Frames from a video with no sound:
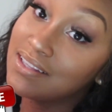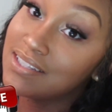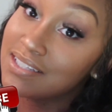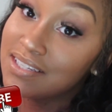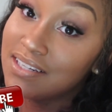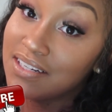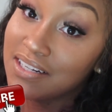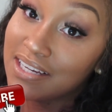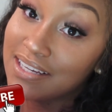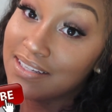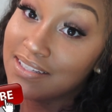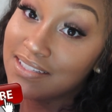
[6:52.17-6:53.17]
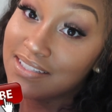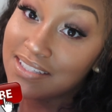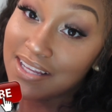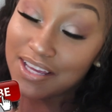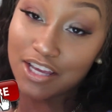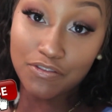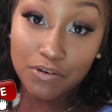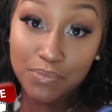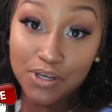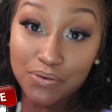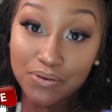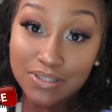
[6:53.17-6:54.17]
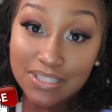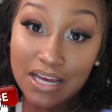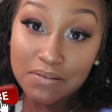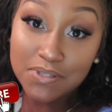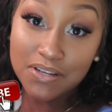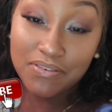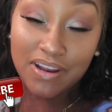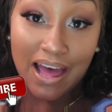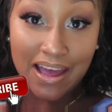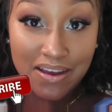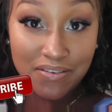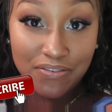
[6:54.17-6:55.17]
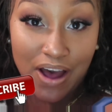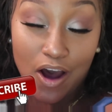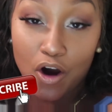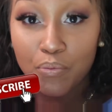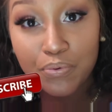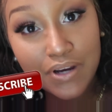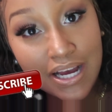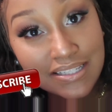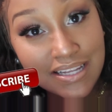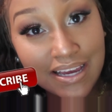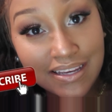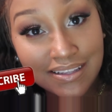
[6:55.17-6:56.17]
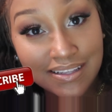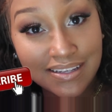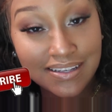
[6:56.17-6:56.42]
This look is giving me all types of life. I hope you guys liked